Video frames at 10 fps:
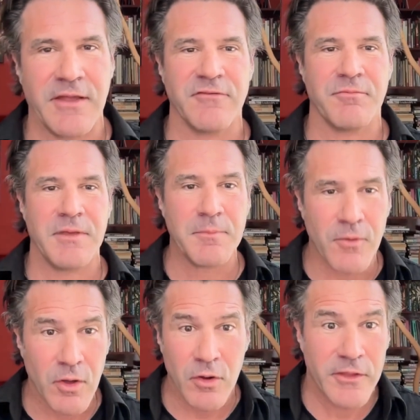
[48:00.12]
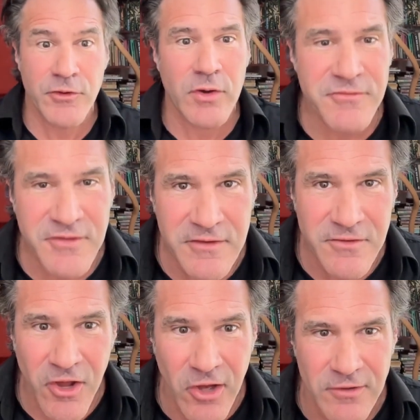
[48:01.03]
kinds of people, or that don't have sex
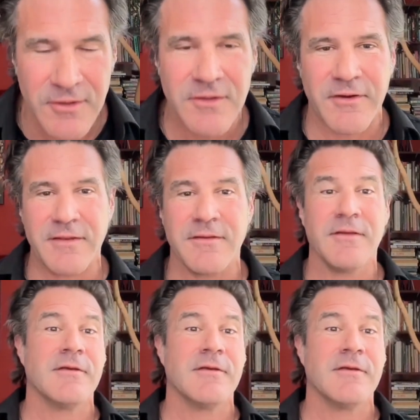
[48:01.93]
at all, right?